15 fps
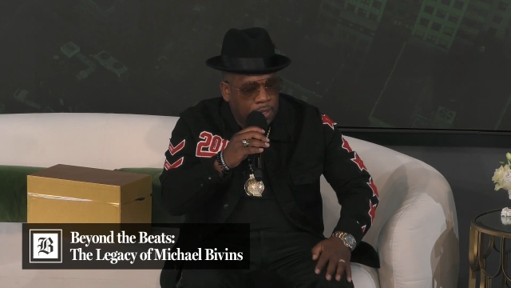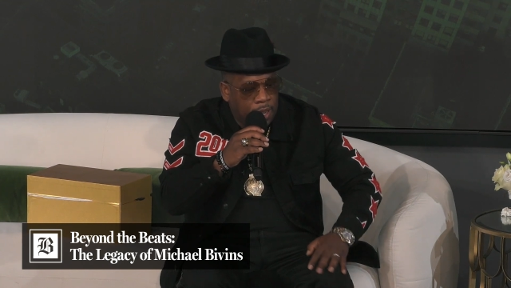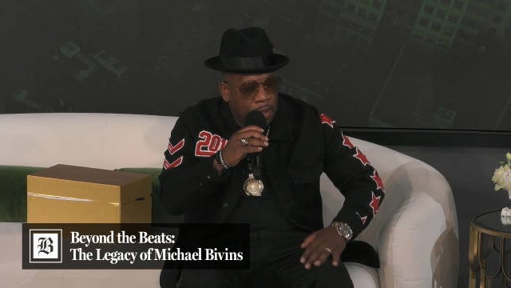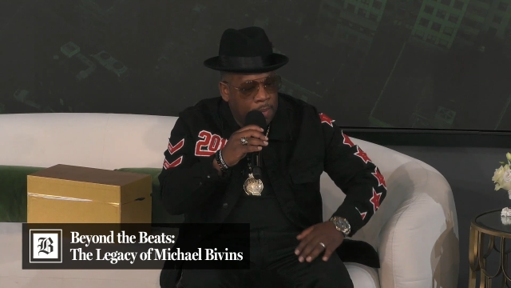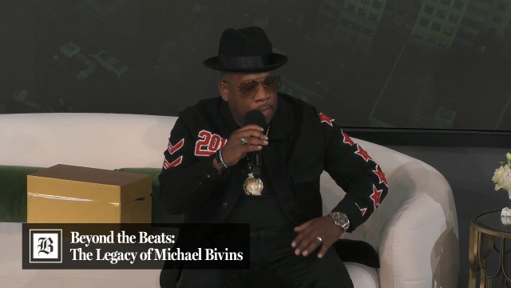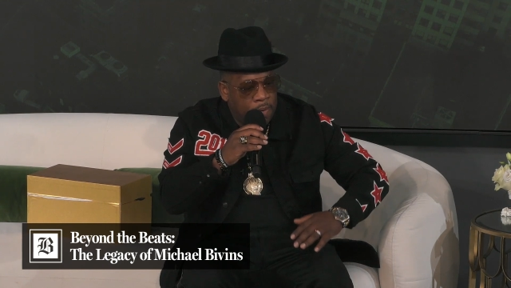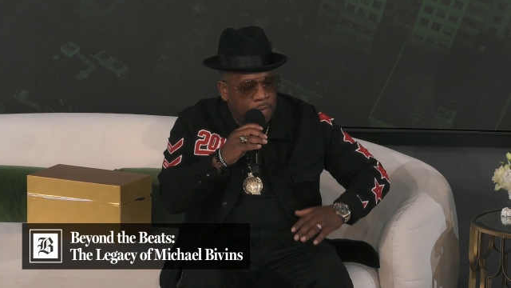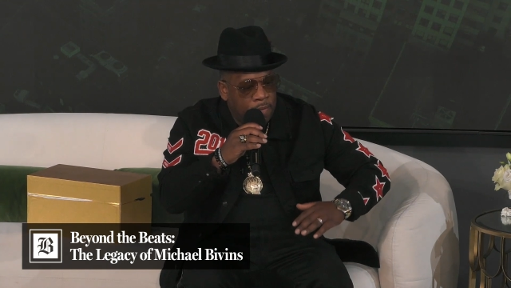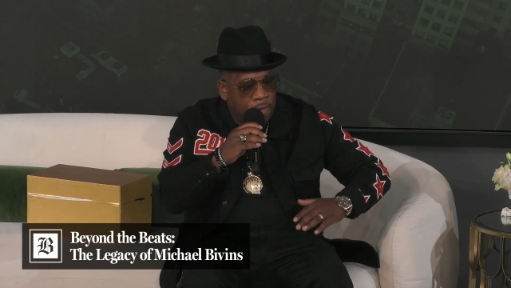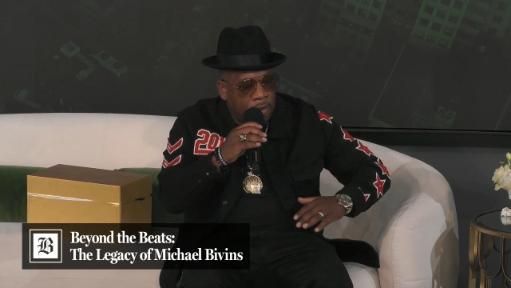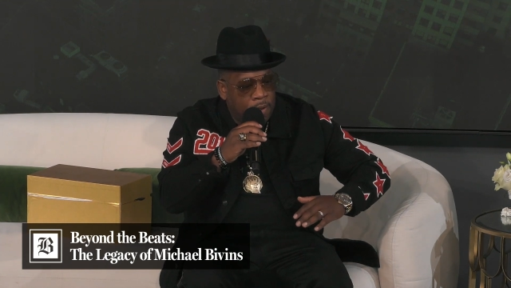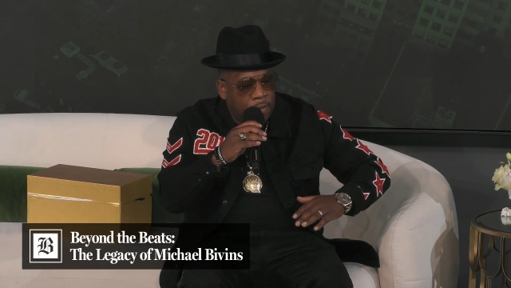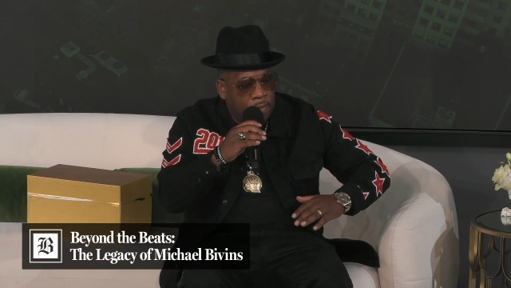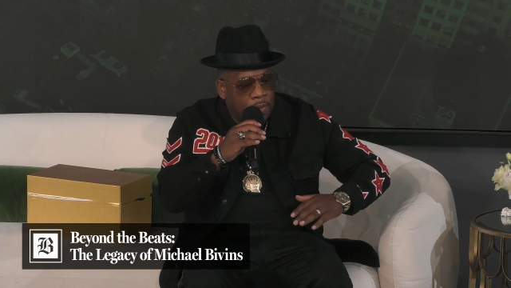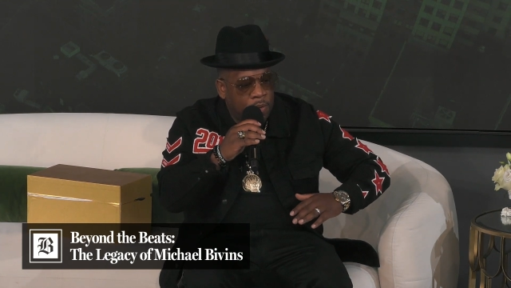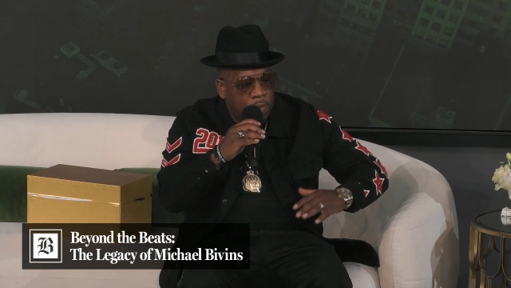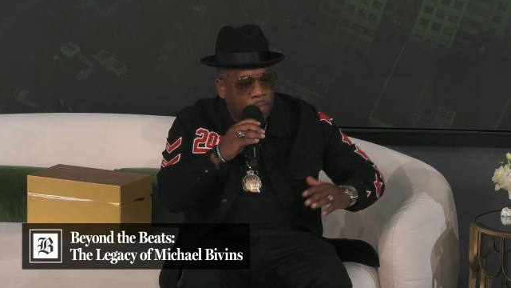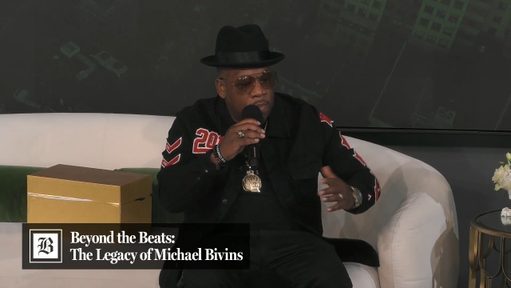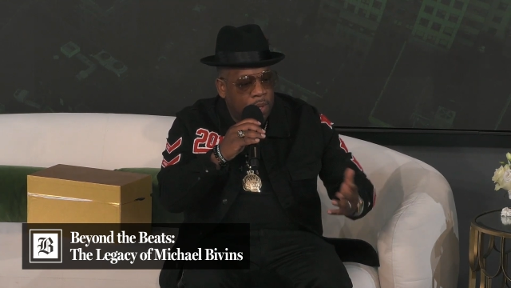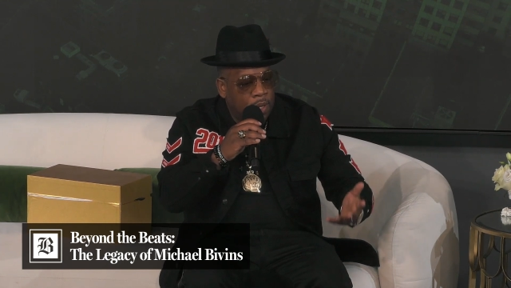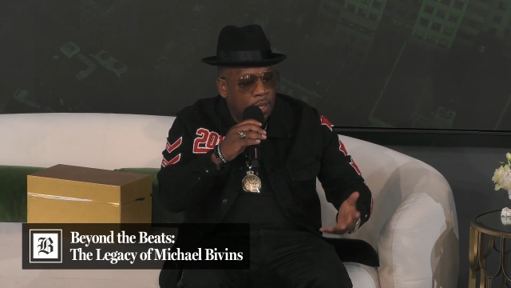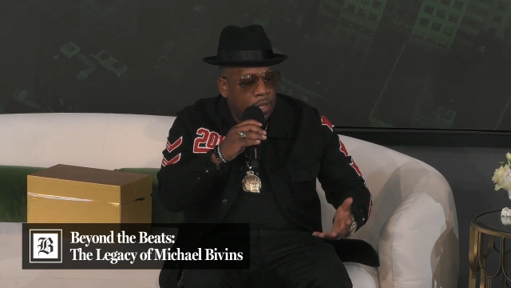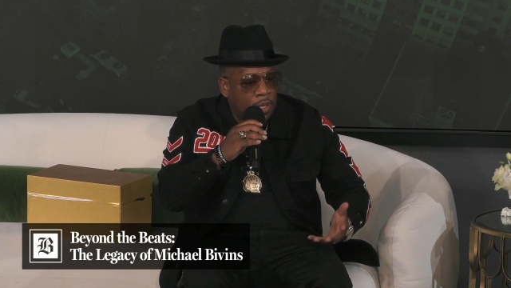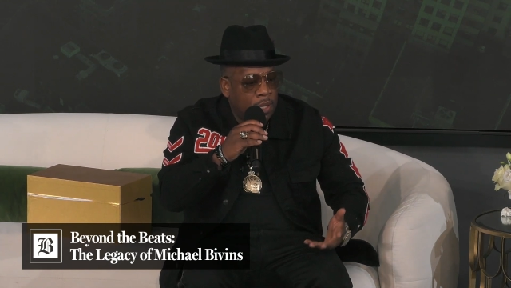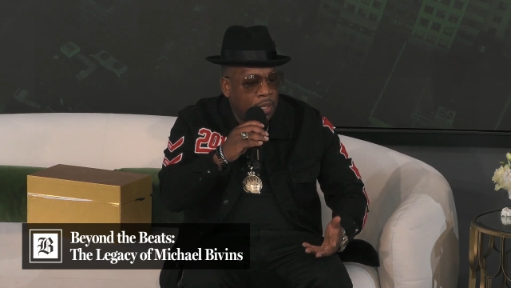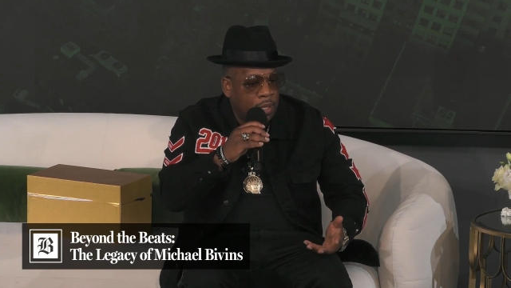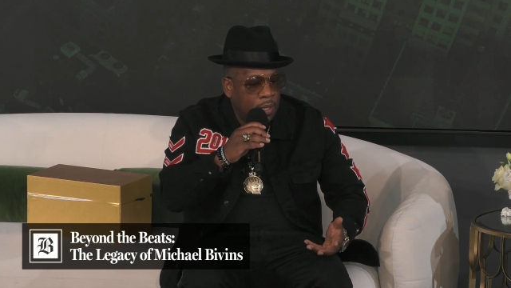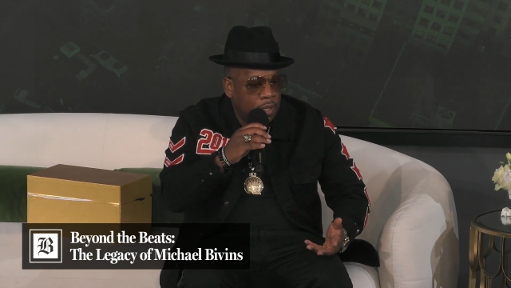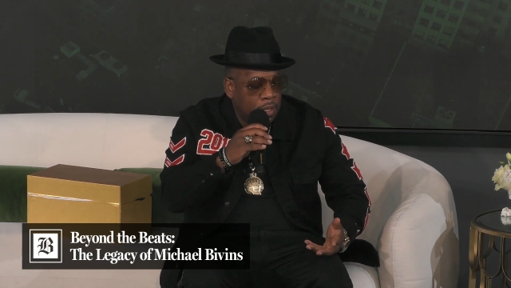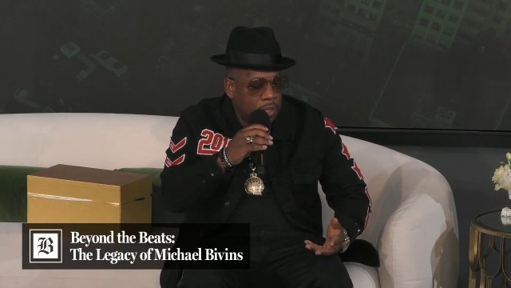type of
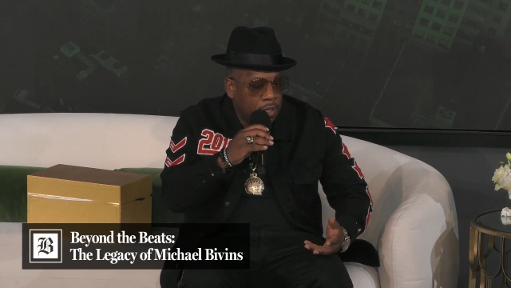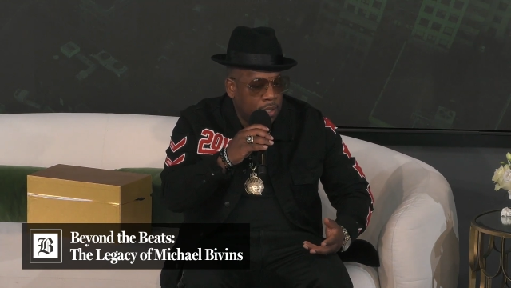humility